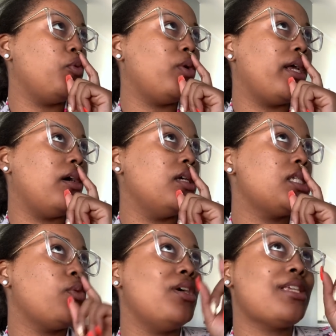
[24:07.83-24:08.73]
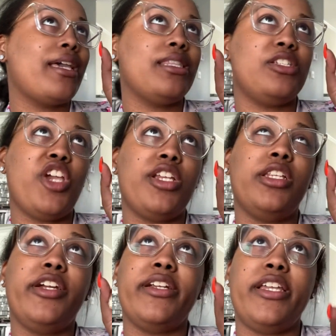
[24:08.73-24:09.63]
what else? Once I get the
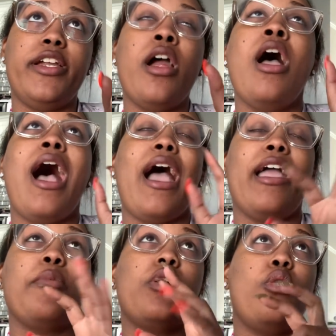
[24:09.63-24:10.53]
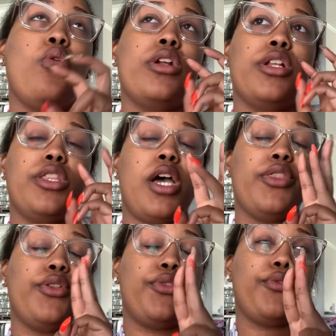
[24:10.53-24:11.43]
chandelier in here, I am going to order the
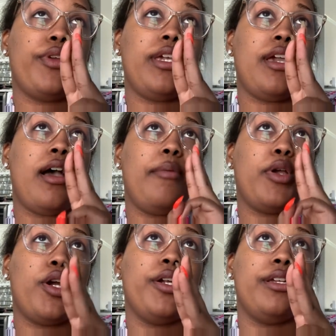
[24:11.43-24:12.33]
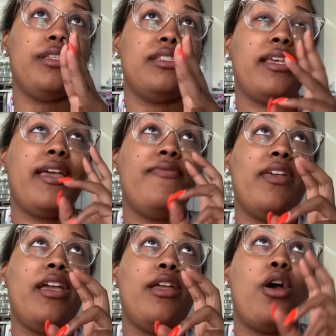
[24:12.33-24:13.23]
other three um curtains, and
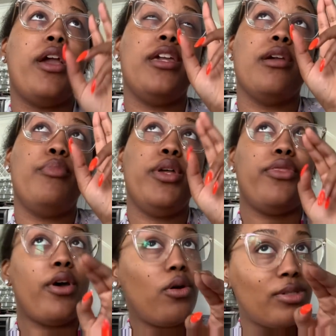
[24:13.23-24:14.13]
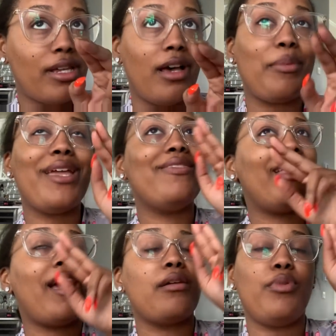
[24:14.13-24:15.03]
then he can put those up, and then
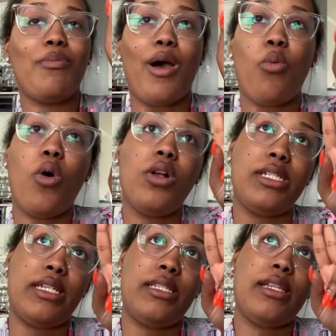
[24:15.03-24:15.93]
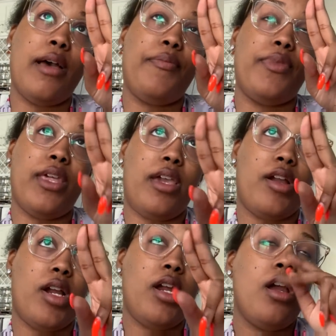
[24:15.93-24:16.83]
I can put my wall disc up
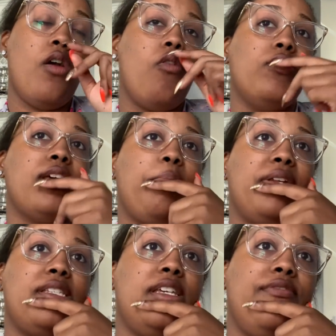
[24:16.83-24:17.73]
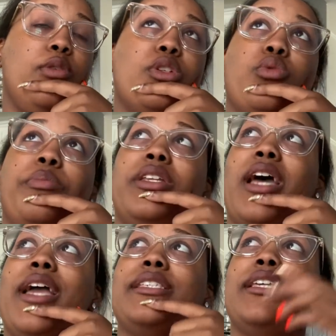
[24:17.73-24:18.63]
there on top of the T V, which would be
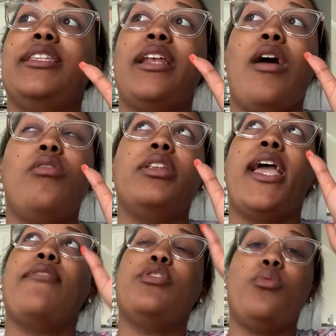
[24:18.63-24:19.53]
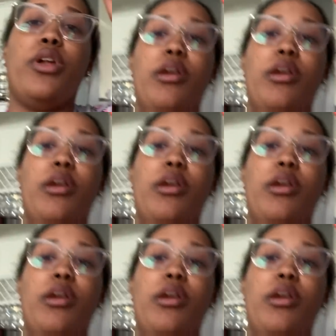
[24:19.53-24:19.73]
nice. And then I only have to worry